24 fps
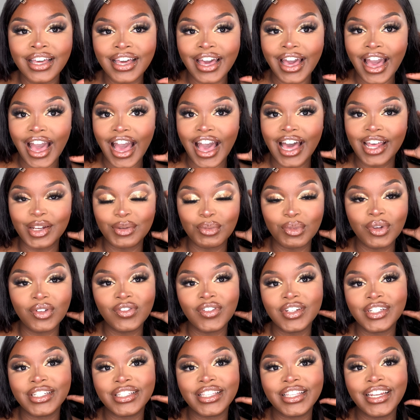and move on
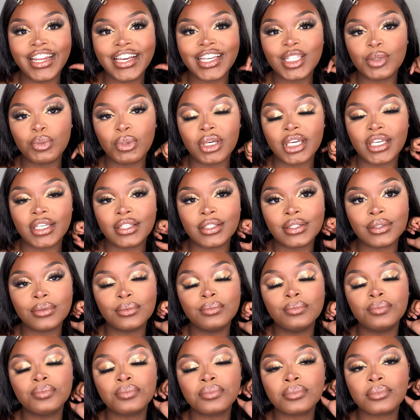to the next piece.
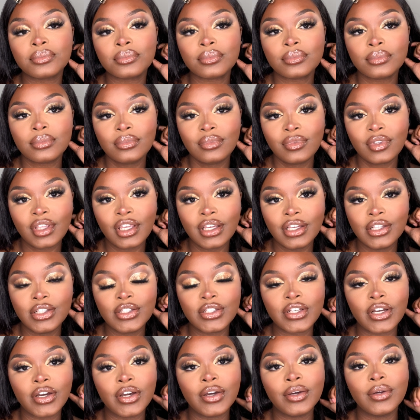
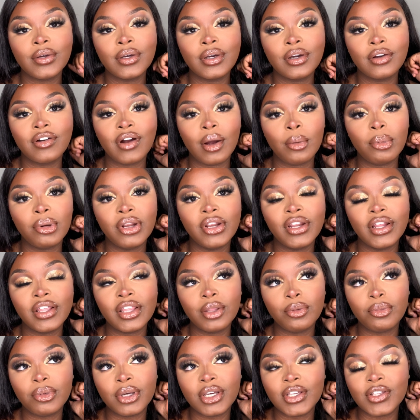So grab another
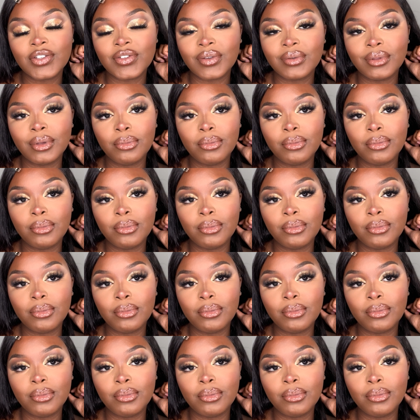piece from the